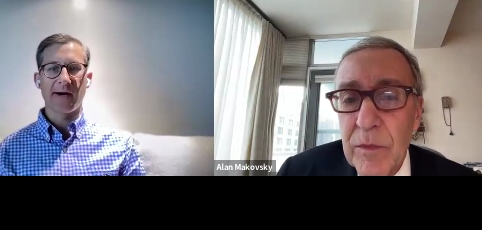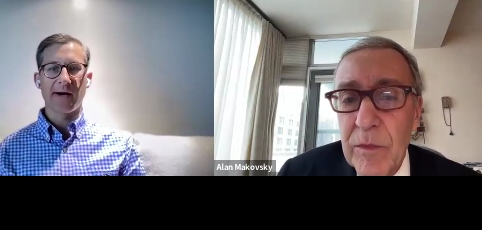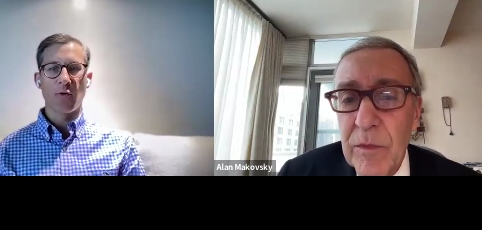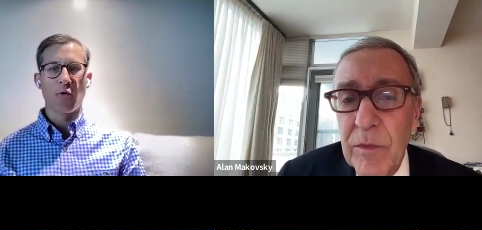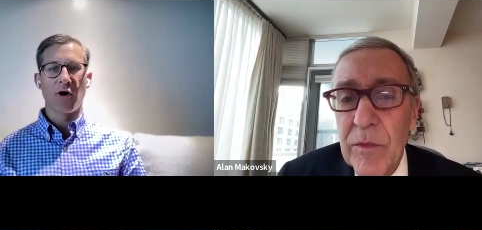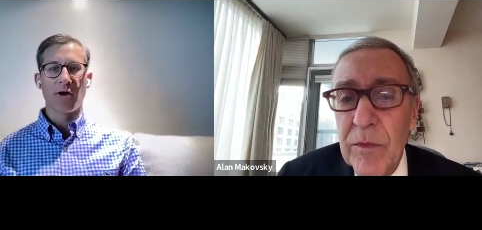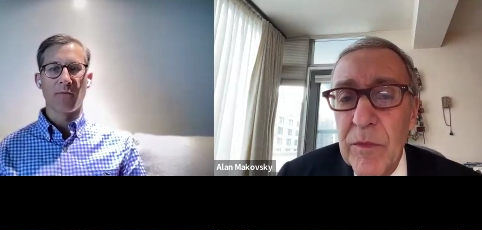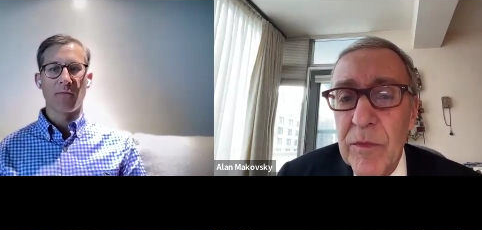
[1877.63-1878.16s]

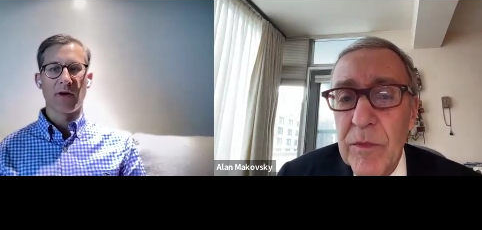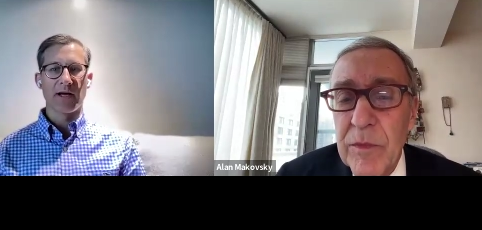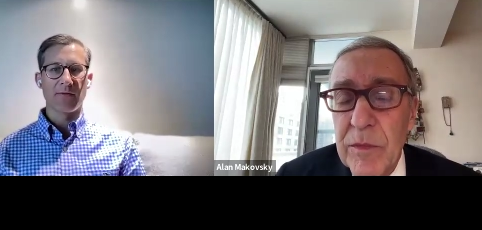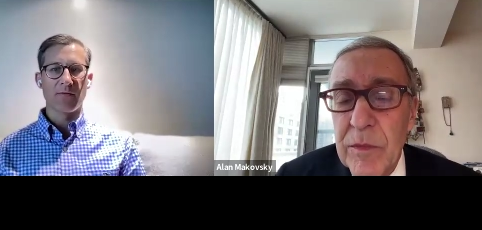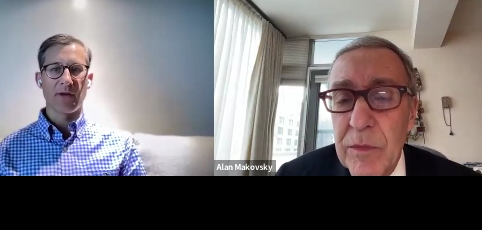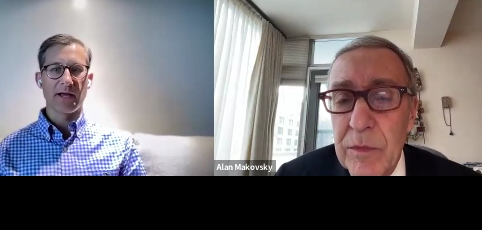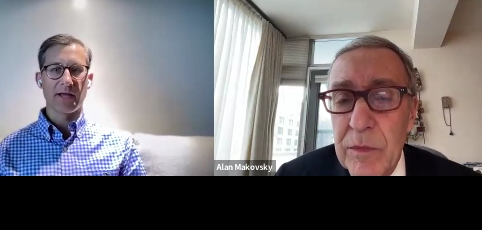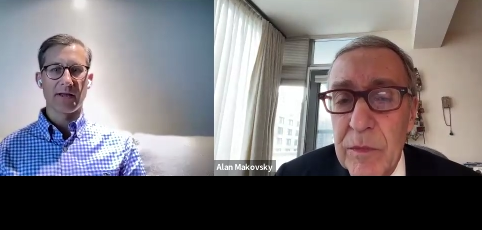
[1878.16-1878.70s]
Speaker 1: Erdogan
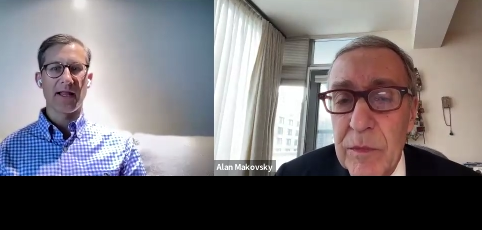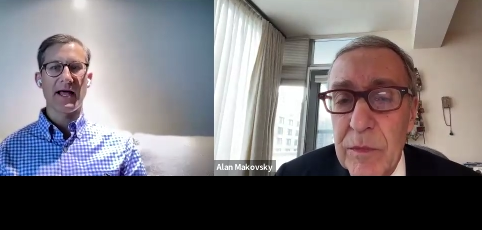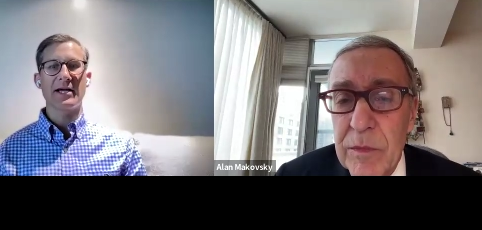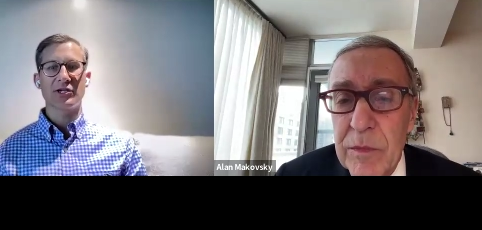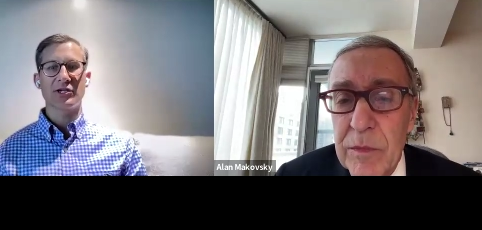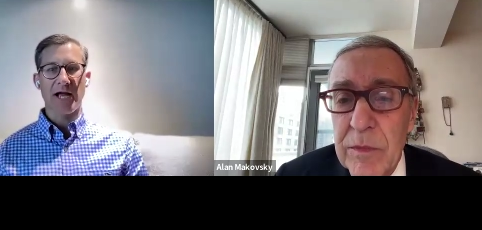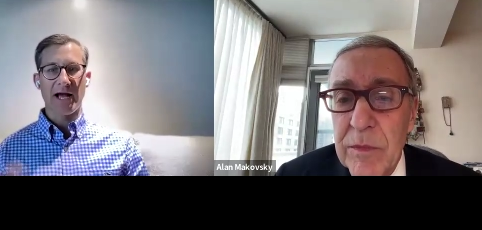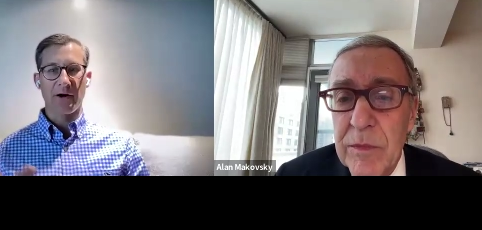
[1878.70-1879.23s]
might might
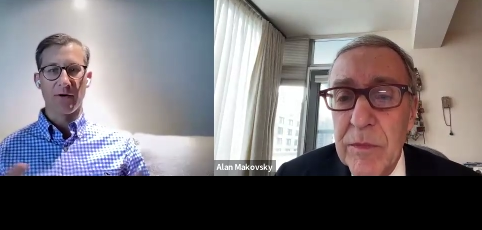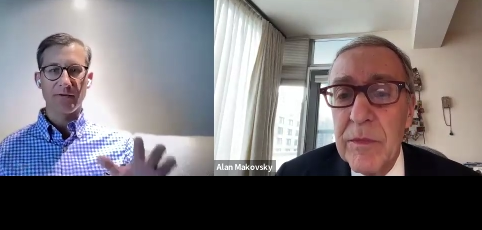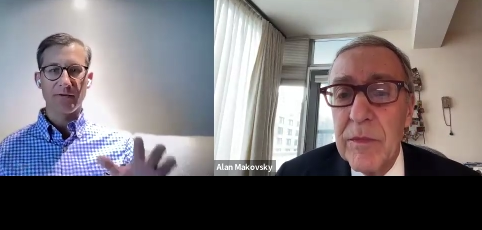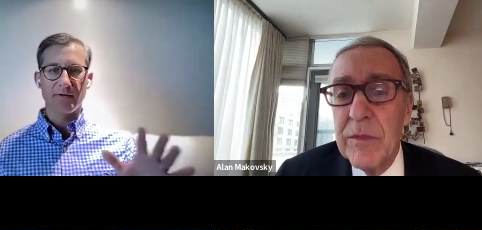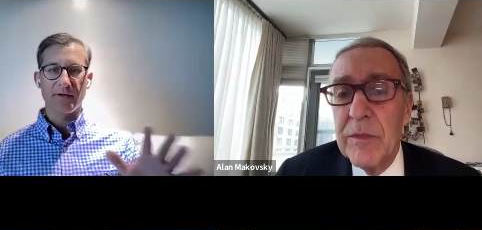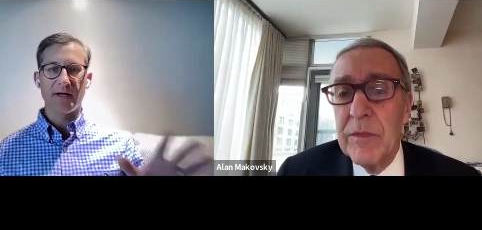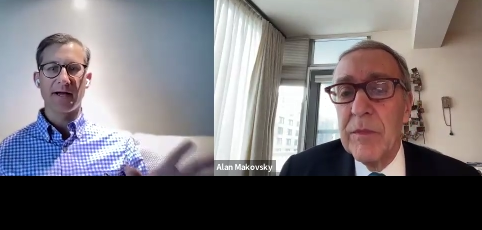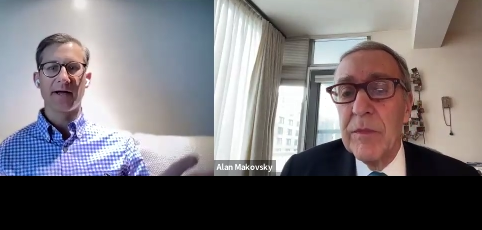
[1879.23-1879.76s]
lash out,